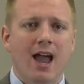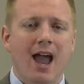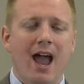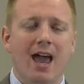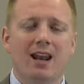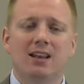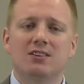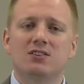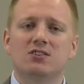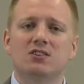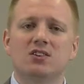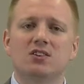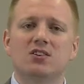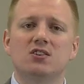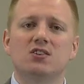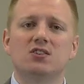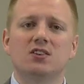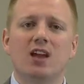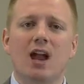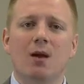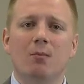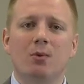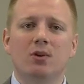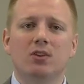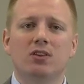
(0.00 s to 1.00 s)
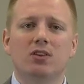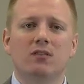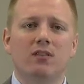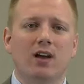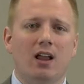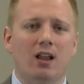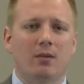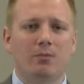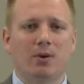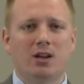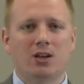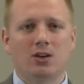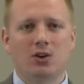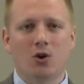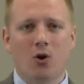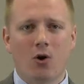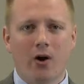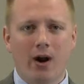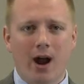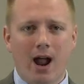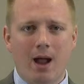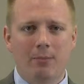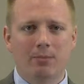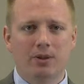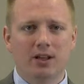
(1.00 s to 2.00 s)
And it's the same with developing
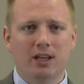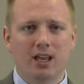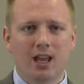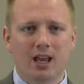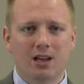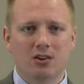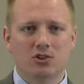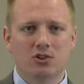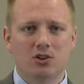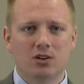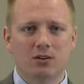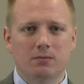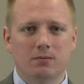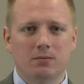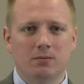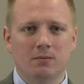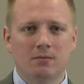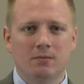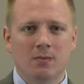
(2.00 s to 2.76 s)
your application.